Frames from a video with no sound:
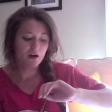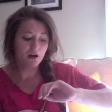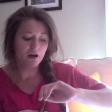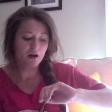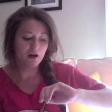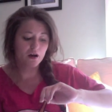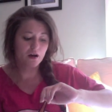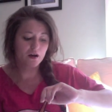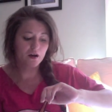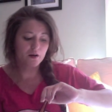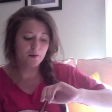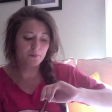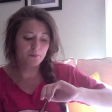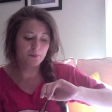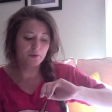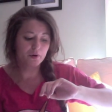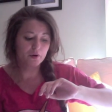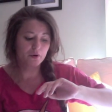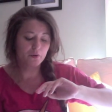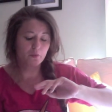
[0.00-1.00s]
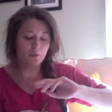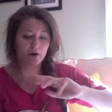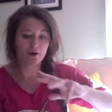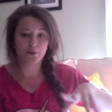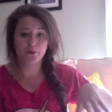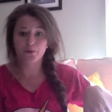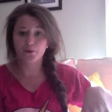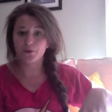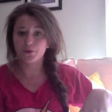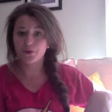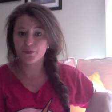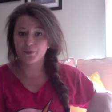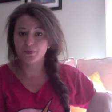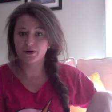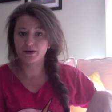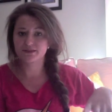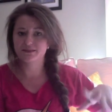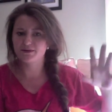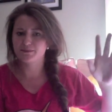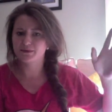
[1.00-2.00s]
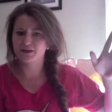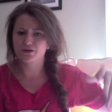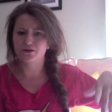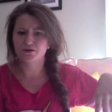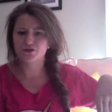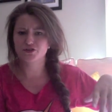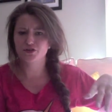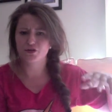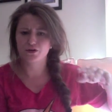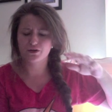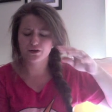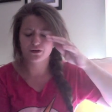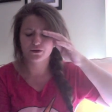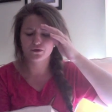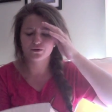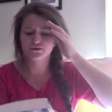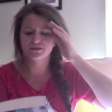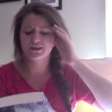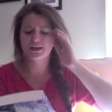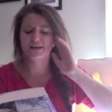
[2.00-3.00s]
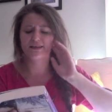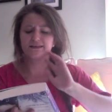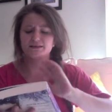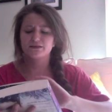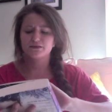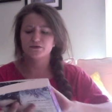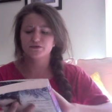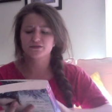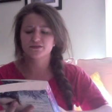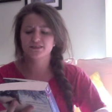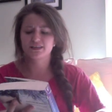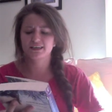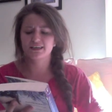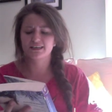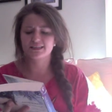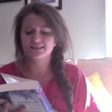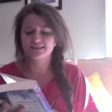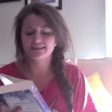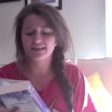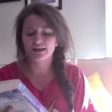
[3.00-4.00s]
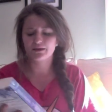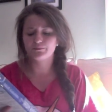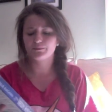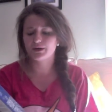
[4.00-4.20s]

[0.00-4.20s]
uh, book one through three, so I'm not going to show you those guys, those again signed.